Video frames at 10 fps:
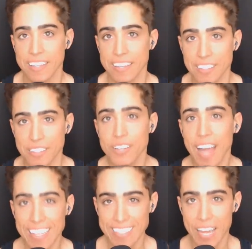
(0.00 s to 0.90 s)
You
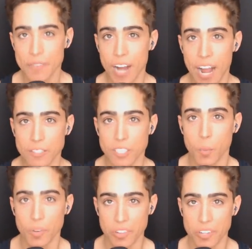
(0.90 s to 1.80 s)
guys ever have
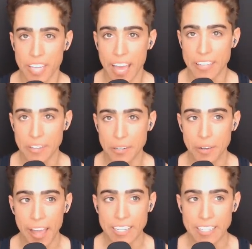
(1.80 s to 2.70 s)
someone look at you
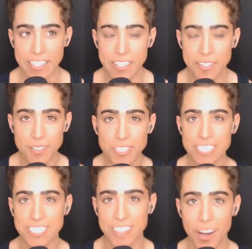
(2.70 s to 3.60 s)
and you
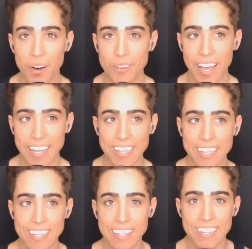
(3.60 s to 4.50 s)
just know like
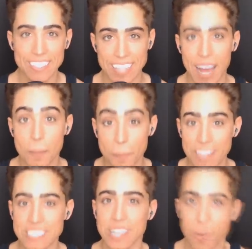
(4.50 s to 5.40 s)
there's not
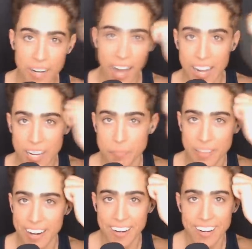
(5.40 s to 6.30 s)
much going on up
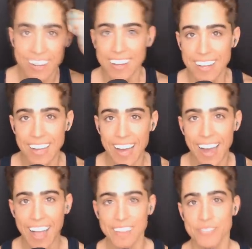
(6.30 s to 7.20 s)
there? I,
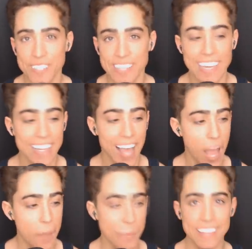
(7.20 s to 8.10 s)
I feel like
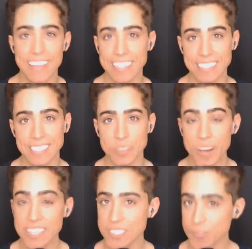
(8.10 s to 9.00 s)
I'm in that
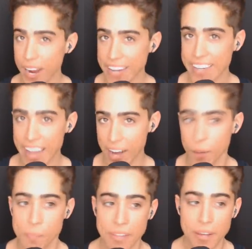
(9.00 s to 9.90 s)
situation right now,
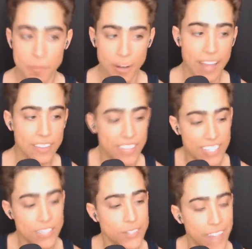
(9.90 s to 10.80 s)
but I
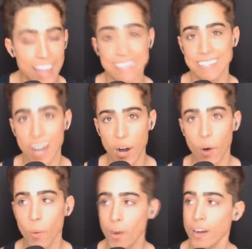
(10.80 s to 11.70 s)
think you guys
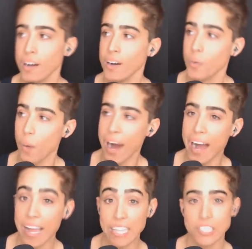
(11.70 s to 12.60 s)
know
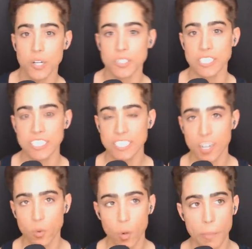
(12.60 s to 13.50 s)
why I chose this
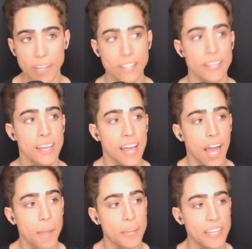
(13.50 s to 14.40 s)
young woman.
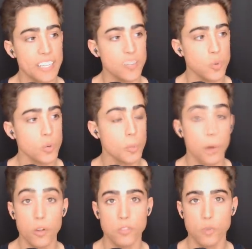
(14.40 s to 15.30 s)
I mean, if we were
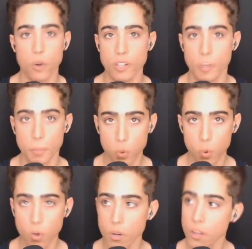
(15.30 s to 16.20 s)
both thrown in a
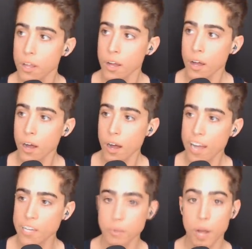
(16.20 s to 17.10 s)
pool, uh, I
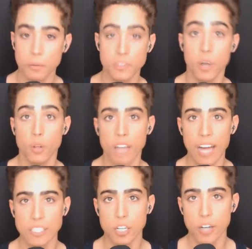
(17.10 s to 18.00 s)
could probably hold
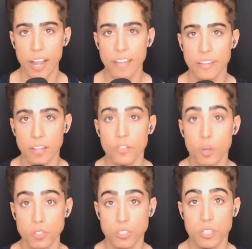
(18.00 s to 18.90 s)
on to her, and
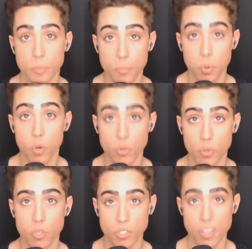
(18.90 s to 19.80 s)
those pool
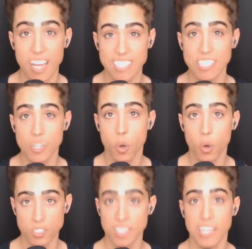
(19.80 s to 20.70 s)
noodles that she
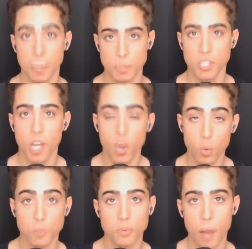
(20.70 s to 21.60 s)
calls lips
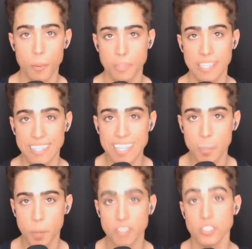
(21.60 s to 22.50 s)
will probably
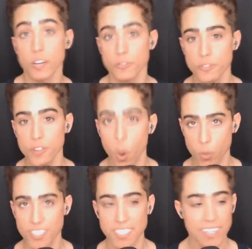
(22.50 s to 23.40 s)
keep us
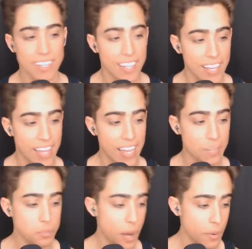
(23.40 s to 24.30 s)
afloat,
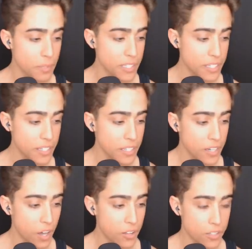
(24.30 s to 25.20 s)
and probably
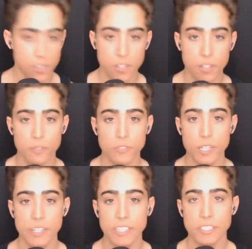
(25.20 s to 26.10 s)
other
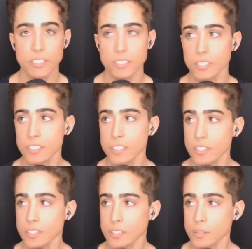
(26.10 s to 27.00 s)
various
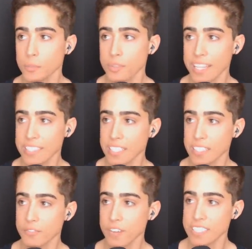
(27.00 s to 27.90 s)
plastic
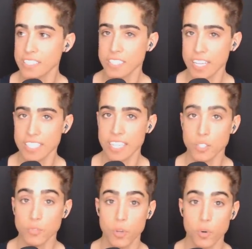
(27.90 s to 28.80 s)
devices that tend to
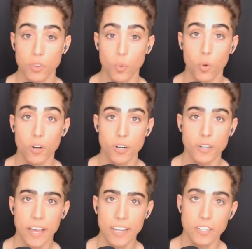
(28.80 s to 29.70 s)
float in the water
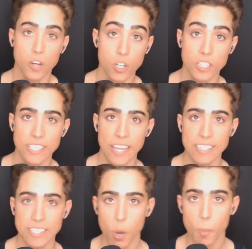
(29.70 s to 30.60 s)
that are contained
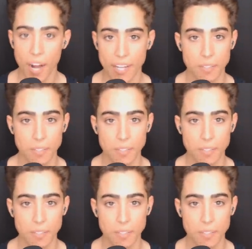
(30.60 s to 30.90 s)
in her body.